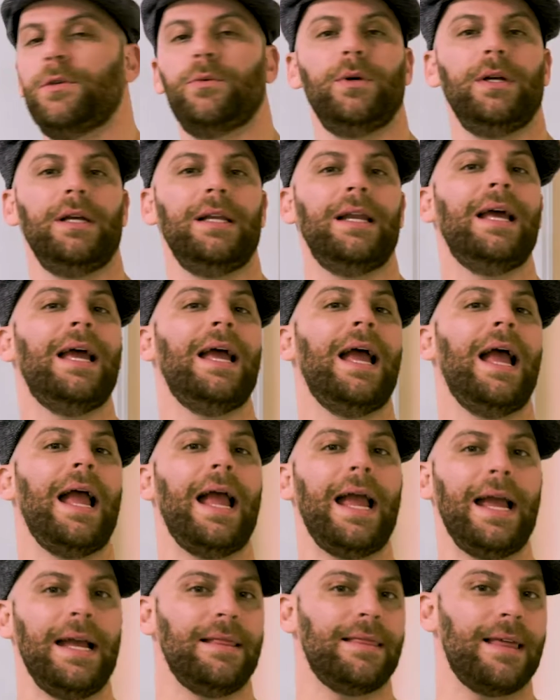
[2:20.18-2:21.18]
between
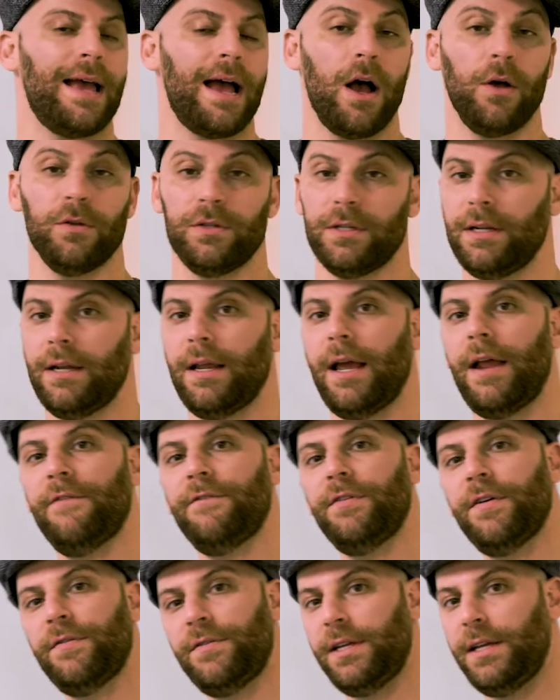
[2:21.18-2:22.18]
$8,000
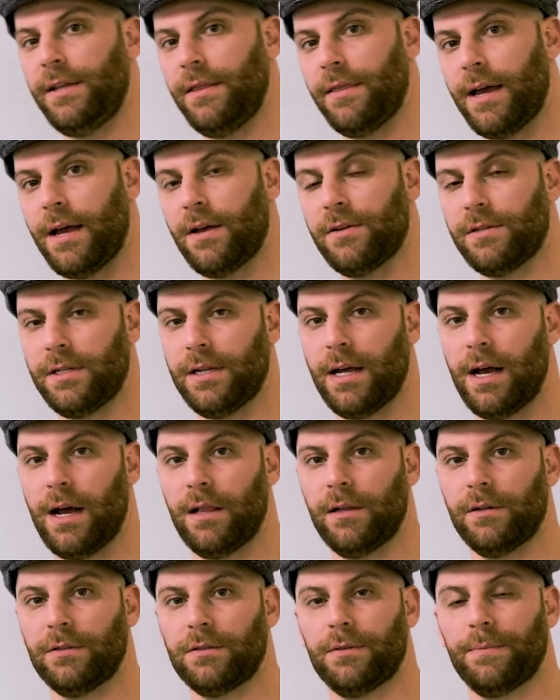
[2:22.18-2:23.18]
and
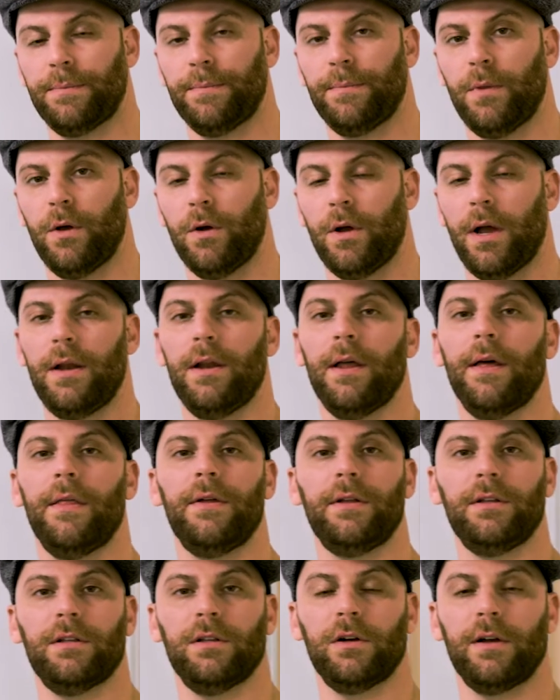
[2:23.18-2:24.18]
$15,000
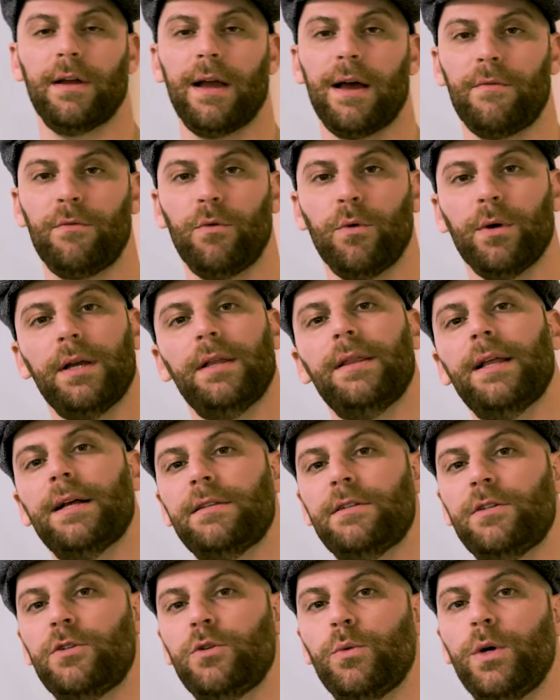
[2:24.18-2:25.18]
another thing to look out for in
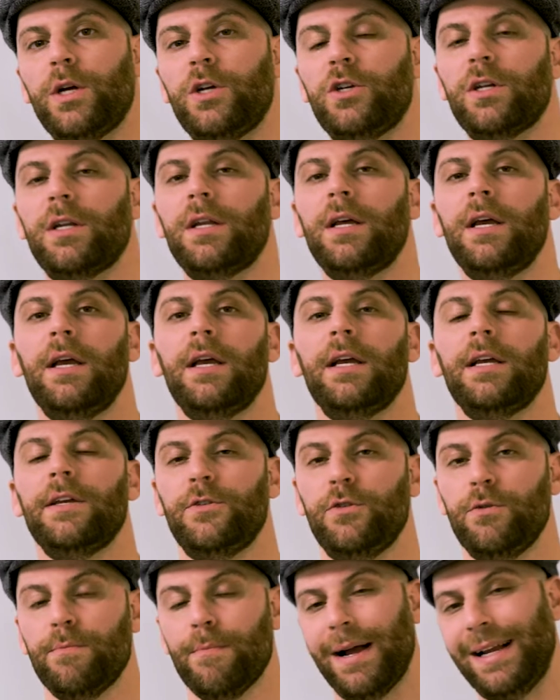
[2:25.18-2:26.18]
that situation
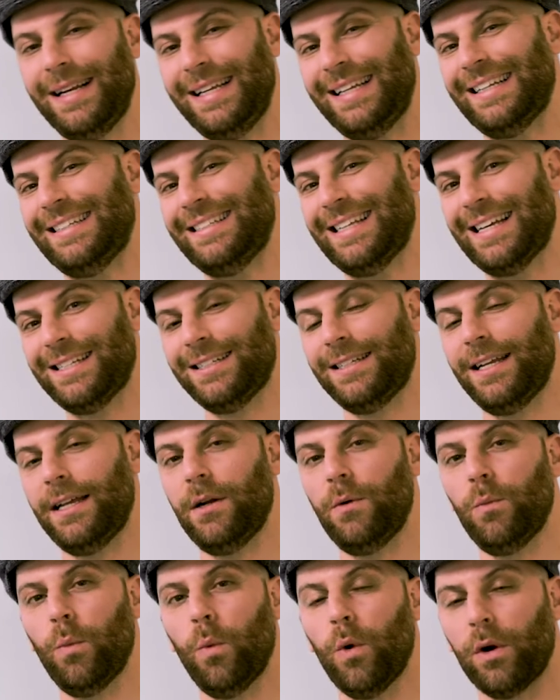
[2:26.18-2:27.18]
is you might need a
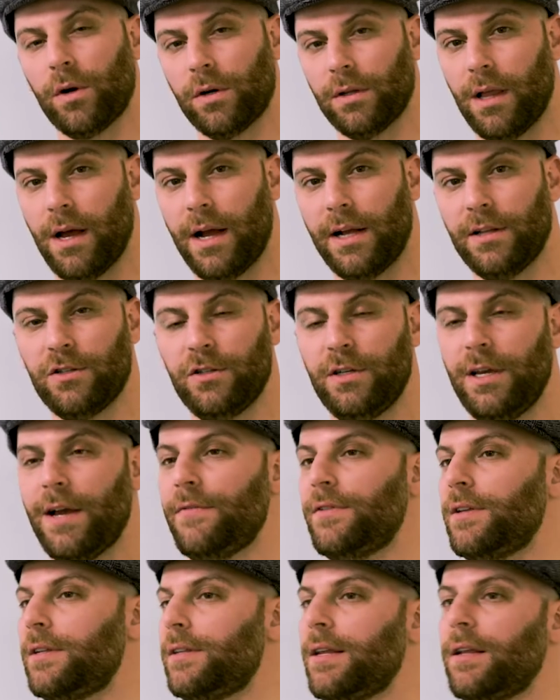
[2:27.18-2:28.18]
designated water line. So you
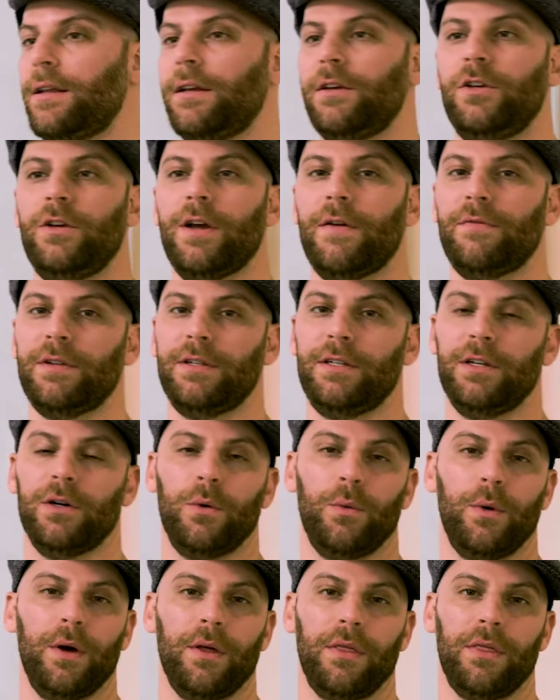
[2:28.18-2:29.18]
have to, you have to
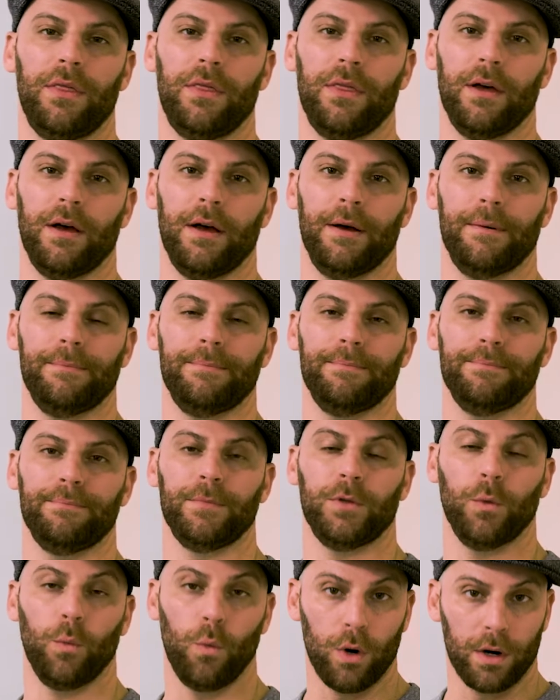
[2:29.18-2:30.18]
deal with um,
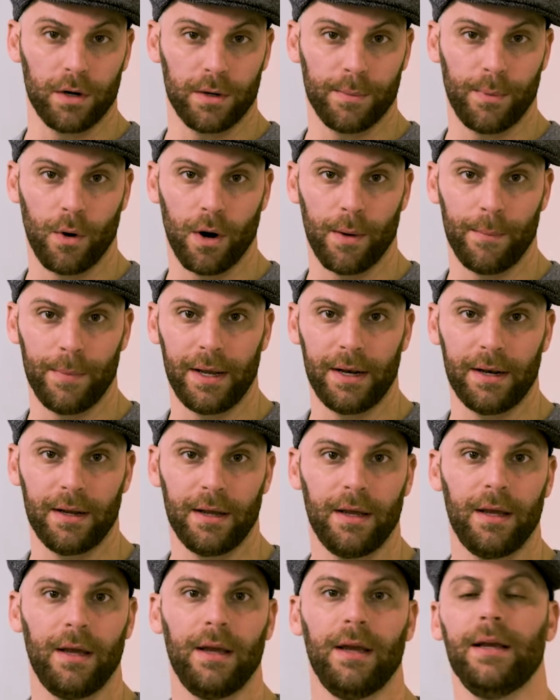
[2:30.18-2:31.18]
the water department,
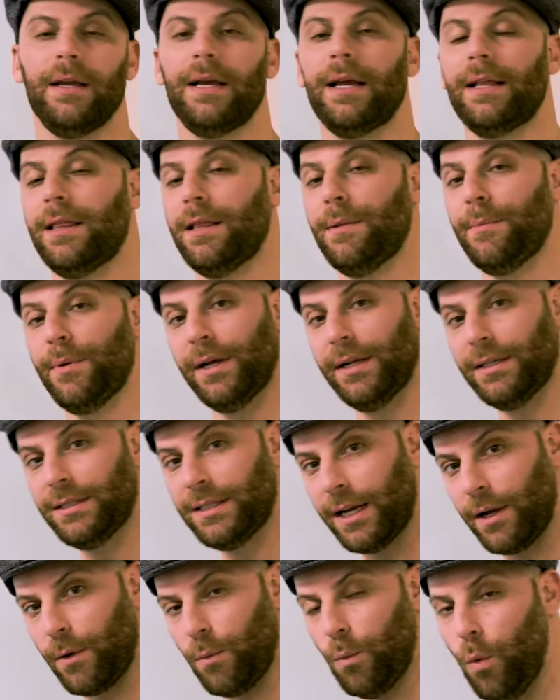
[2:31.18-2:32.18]
get them to bring in a
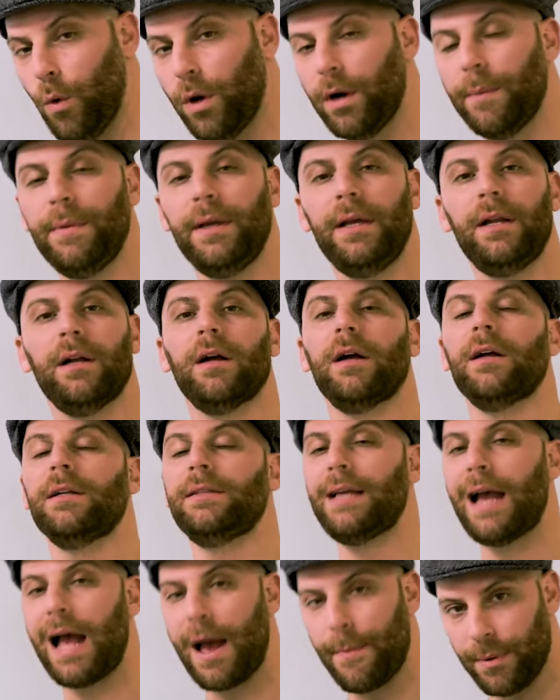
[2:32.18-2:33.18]
second water meter,
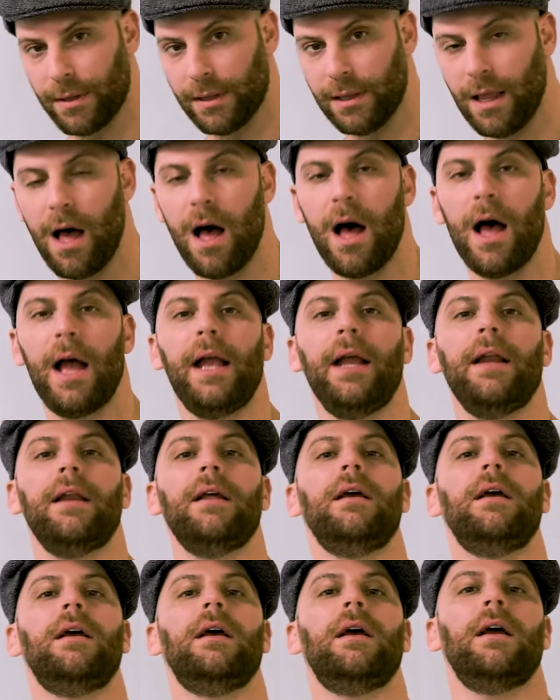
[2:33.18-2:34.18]
tap a
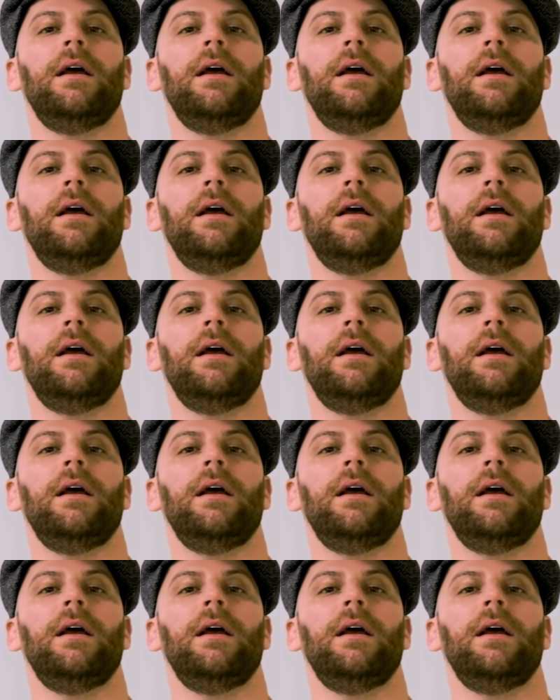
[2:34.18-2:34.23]
line,